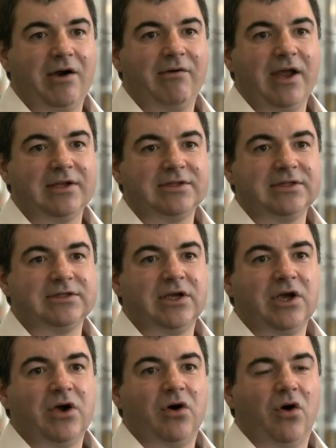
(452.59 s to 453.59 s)
oriented
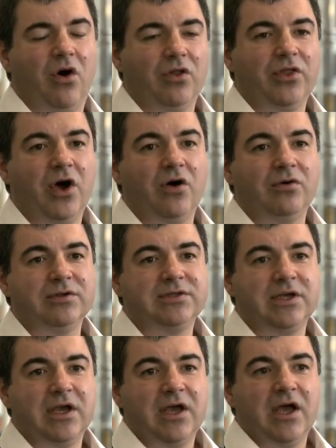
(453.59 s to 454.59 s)
on those.